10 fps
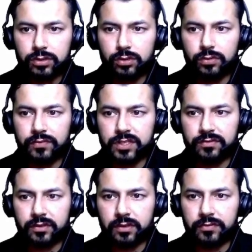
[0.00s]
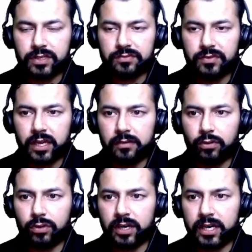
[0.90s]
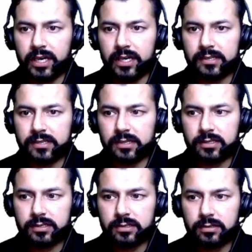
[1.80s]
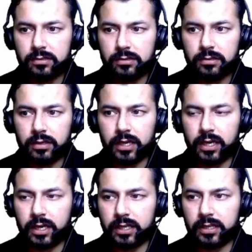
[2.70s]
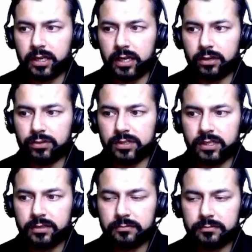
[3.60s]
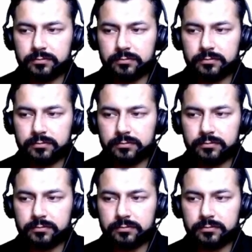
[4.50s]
So which we have already discussed regarding the LOC.